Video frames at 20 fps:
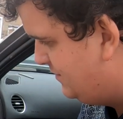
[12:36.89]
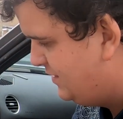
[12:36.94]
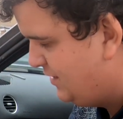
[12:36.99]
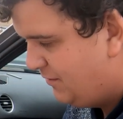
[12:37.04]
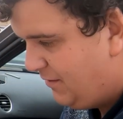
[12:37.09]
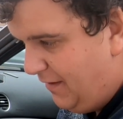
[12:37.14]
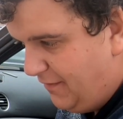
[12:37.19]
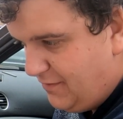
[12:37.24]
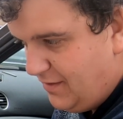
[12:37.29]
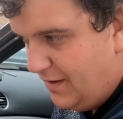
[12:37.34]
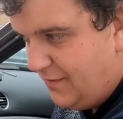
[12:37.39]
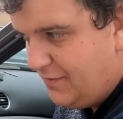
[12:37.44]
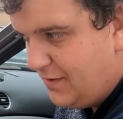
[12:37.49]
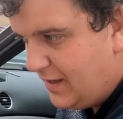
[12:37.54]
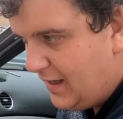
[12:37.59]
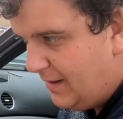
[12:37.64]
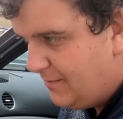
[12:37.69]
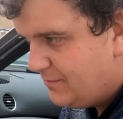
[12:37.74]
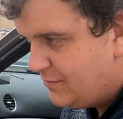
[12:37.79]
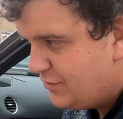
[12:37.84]
So I have to lift the
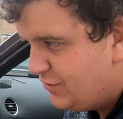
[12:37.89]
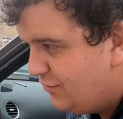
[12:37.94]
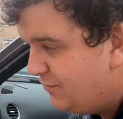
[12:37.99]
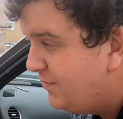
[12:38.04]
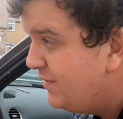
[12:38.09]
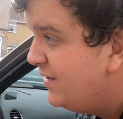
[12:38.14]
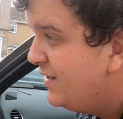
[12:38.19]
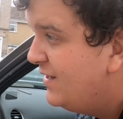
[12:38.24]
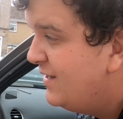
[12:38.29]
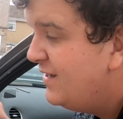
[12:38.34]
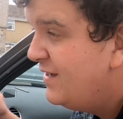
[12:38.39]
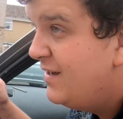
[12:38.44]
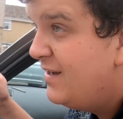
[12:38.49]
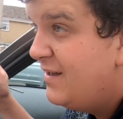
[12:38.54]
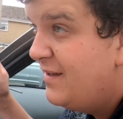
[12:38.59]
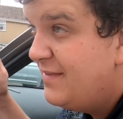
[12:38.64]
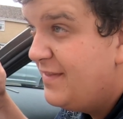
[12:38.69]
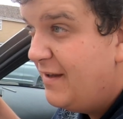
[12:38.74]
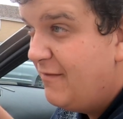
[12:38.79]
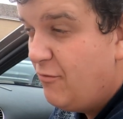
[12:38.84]
clamps up,
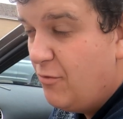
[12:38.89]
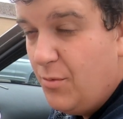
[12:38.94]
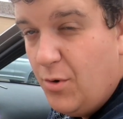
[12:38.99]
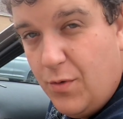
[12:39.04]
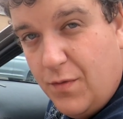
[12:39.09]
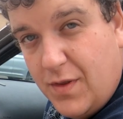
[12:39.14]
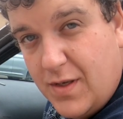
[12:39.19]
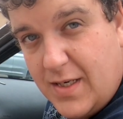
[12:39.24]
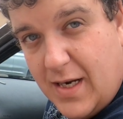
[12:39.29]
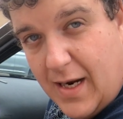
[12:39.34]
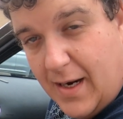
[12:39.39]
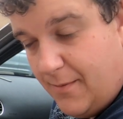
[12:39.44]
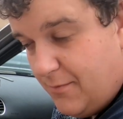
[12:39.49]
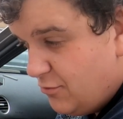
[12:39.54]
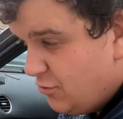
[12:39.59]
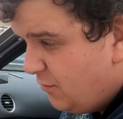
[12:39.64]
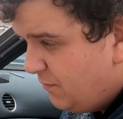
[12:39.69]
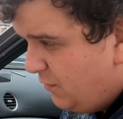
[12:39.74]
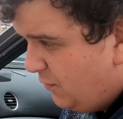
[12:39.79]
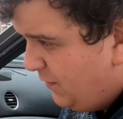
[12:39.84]
then remove the tape,
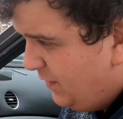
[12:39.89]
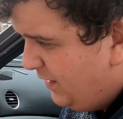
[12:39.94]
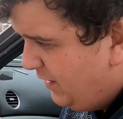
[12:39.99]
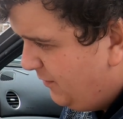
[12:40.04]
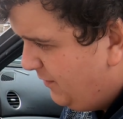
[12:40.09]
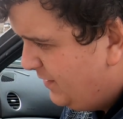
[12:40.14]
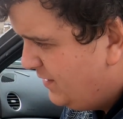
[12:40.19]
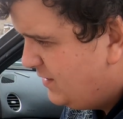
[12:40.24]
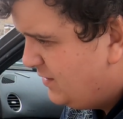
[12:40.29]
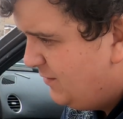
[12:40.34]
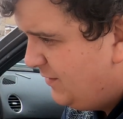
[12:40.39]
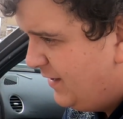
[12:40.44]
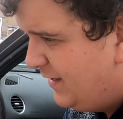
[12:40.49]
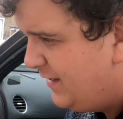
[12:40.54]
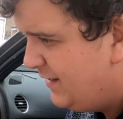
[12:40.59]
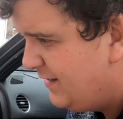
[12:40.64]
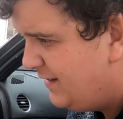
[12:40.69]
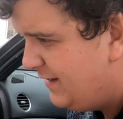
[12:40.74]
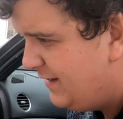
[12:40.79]
drop the window into it.